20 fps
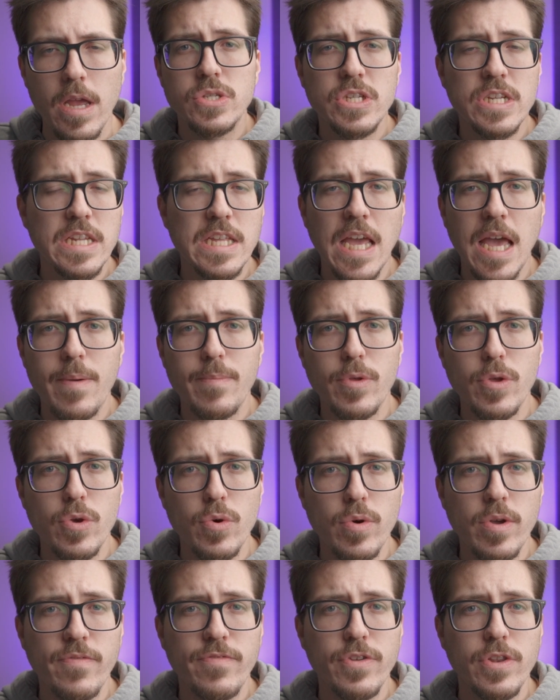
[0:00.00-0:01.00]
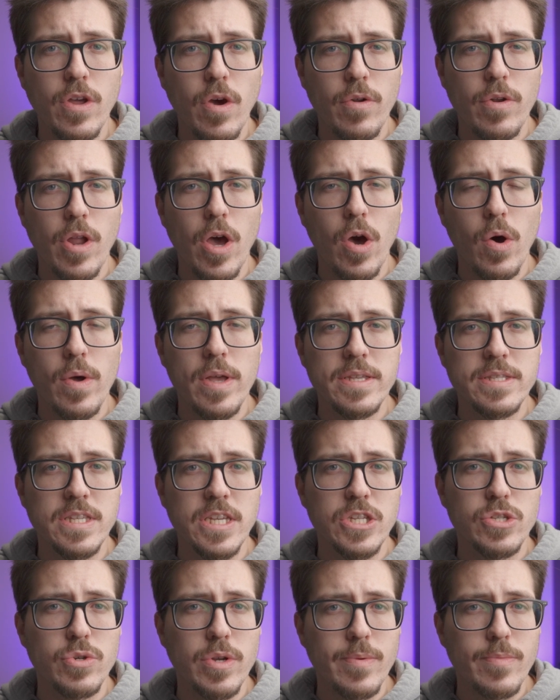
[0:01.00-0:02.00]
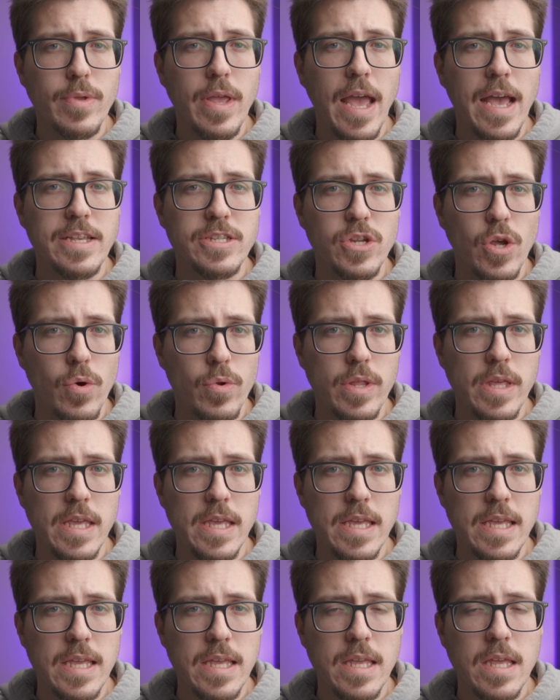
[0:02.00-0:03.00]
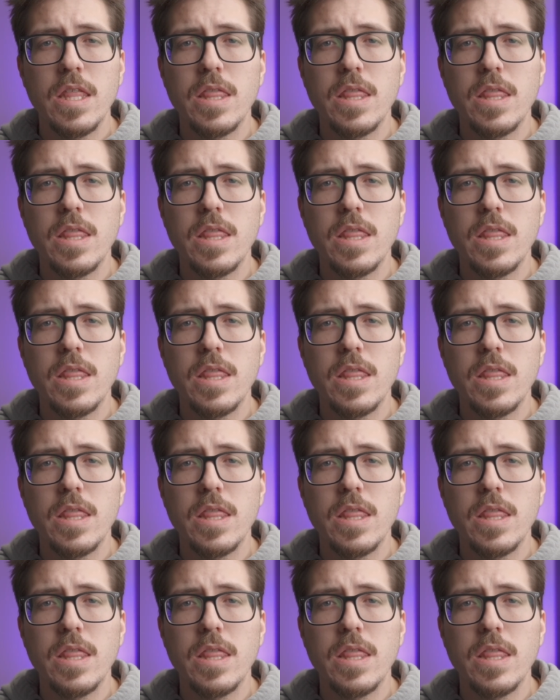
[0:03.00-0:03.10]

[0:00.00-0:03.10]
GDEMU, if you don't know, is the Dreamcast ODE.